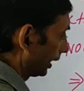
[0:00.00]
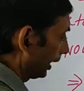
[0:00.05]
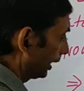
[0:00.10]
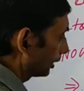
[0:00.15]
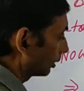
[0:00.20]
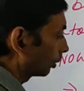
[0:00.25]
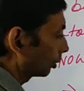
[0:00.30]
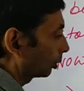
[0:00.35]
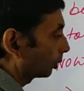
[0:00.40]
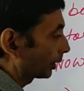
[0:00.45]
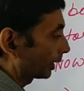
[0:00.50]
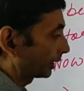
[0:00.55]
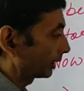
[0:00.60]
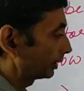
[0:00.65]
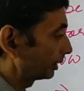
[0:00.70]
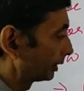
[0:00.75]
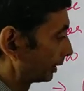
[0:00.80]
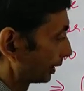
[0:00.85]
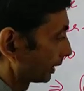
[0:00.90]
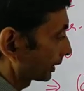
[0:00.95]
and ON
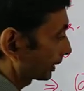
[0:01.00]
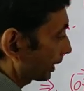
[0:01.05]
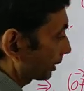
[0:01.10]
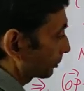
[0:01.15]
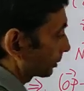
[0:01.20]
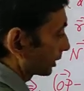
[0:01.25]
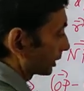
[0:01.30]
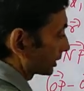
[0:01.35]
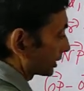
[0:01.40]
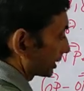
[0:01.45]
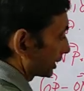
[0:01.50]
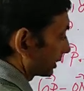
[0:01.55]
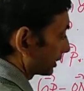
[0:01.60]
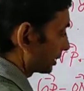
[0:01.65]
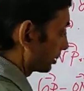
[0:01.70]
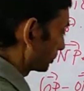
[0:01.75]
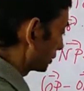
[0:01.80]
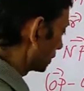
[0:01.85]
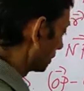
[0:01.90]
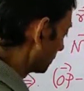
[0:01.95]
can be written in
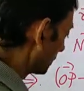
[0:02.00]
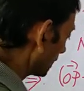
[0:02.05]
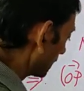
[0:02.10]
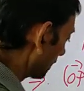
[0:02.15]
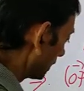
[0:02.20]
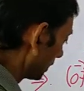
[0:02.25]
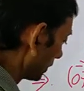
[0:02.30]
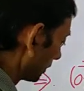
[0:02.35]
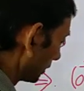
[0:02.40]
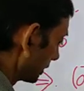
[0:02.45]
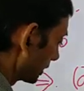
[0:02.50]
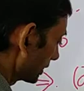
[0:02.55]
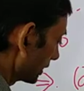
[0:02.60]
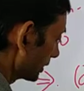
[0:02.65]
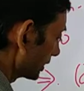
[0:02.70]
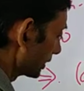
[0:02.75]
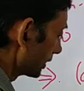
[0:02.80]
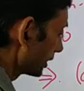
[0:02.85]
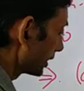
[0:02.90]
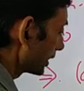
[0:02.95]
terms of D. This
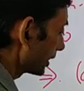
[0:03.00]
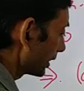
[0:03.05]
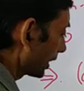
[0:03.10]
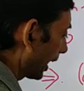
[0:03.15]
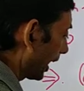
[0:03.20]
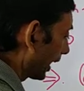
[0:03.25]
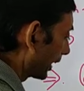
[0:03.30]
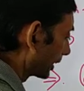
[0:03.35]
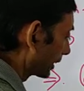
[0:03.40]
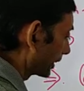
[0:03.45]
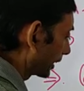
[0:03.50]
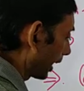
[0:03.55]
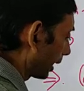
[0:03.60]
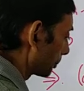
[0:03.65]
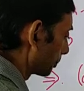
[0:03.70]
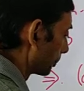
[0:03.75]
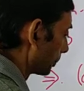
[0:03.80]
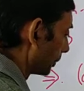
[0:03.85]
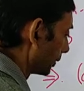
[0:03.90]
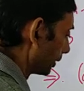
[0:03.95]
is D and
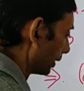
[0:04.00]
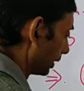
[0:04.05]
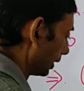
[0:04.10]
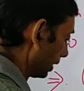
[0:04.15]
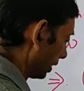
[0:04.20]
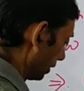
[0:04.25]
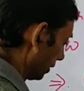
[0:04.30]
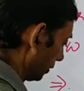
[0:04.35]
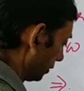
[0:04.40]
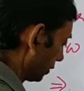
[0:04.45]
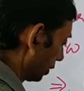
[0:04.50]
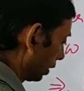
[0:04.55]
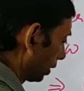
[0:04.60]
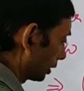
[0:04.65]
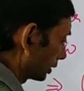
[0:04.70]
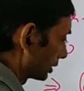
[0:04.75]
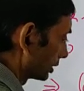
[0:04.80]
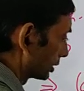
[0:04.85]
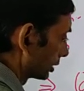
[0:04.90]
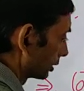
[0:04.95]
cap
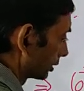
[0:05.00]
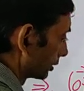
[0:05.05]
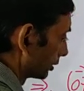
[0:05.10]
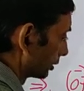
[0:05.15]
dot,